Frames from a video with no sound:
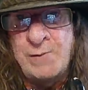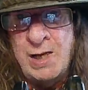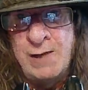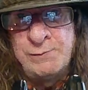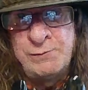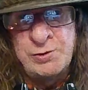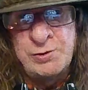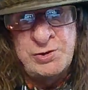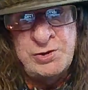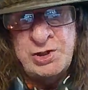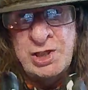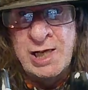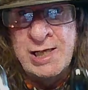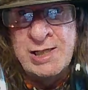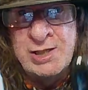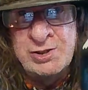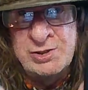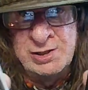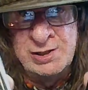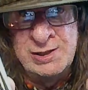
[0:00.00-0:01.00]
I've just
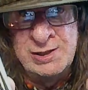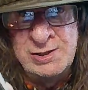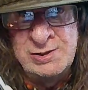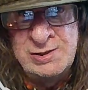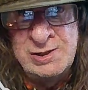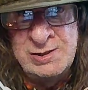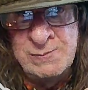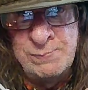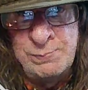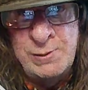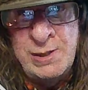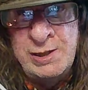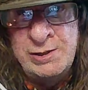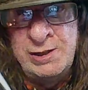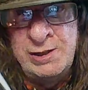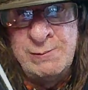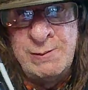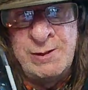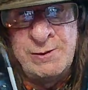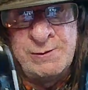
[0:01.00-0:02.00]
changed these. These are brand
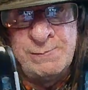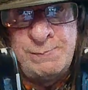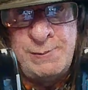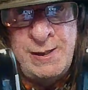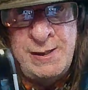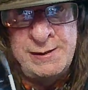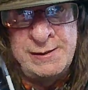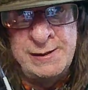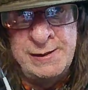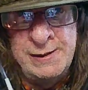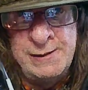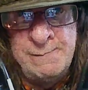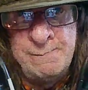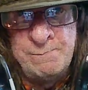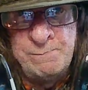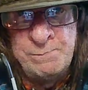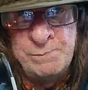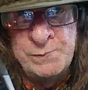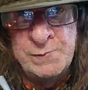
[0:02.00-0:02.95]
new out of the packet.